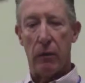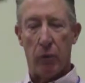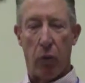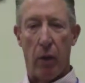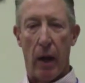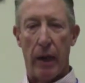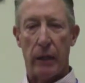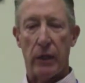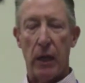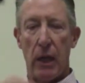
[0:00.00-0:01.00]

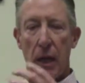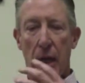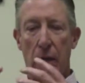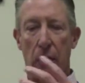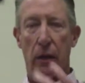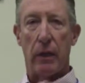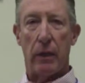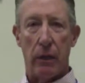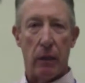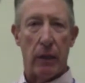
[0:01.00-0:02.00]
products, you're
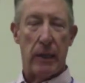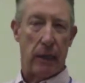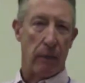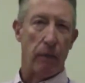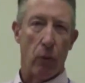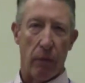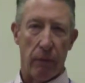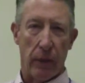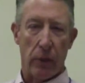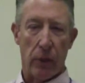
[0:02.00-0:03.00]
gonna take the floor
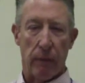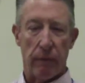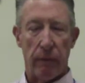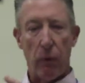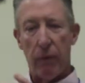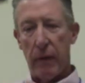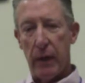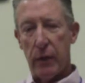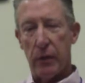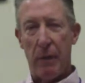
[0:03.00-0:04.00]
finish off. The floor
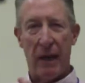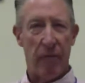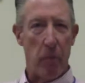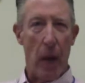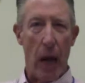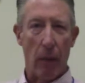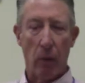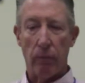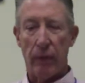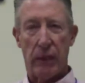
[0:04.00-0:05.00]
finish is made of
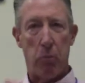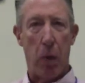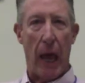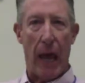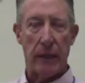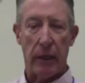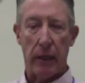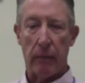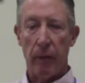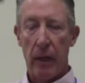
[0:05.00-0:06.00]
polymer. It's a
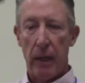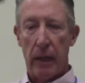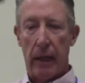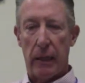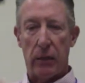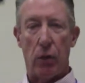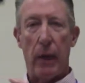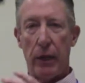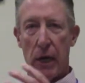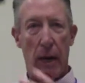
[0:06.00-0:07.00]
plastic. It does a
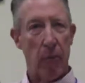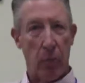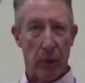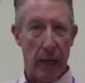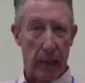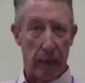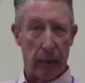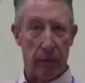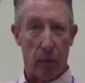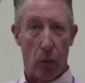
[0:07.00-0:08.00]
great job of
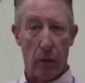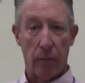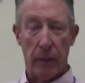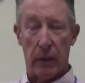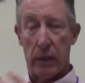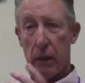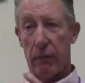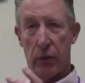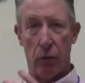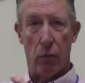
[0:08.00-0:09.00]
protecting the floor. It's there
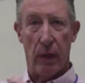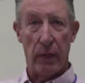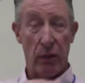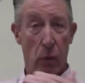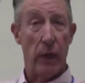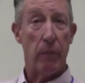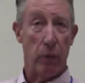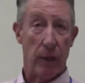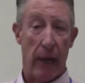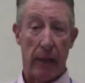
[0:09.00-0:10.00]
for two reasons. One, to
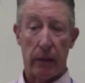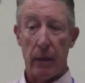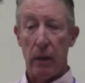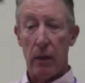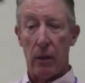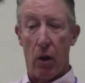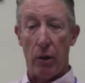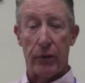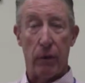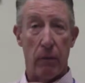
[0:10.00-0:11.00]
protect.
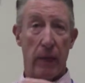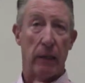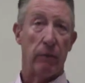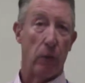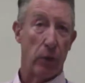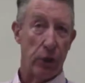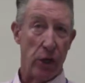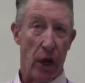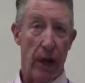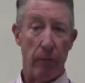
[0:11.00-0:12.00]
Also, to make the floor
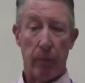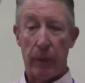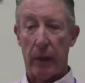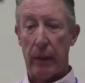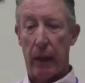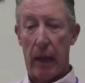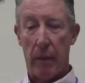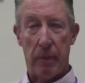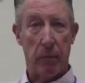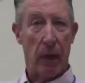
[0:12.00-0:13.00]
shine. A lot
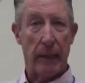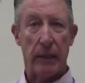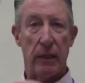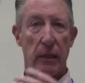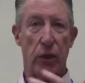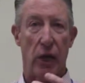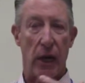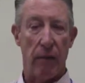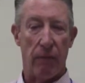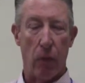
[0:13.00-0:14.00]
of people like to see the
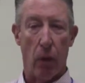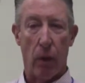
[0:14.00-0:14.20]
shiny floor.